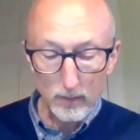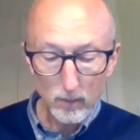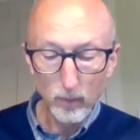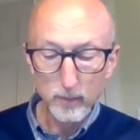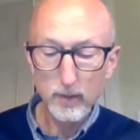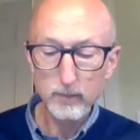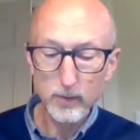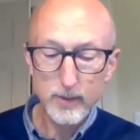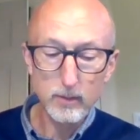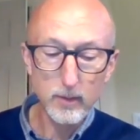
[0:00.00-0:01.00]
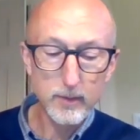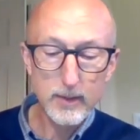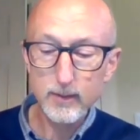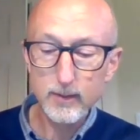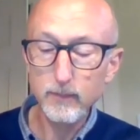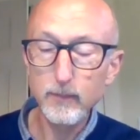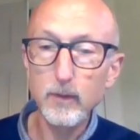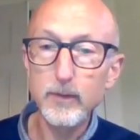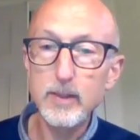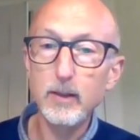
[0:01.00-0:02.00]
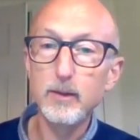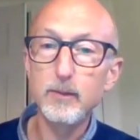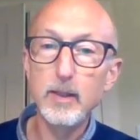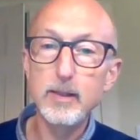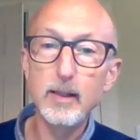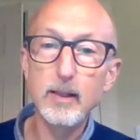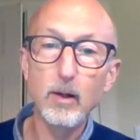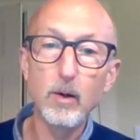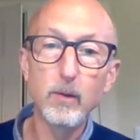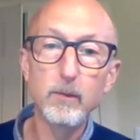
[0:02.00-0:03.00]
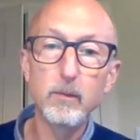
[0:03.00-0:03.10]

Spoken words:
one of my roles at the moment is obviously as VC of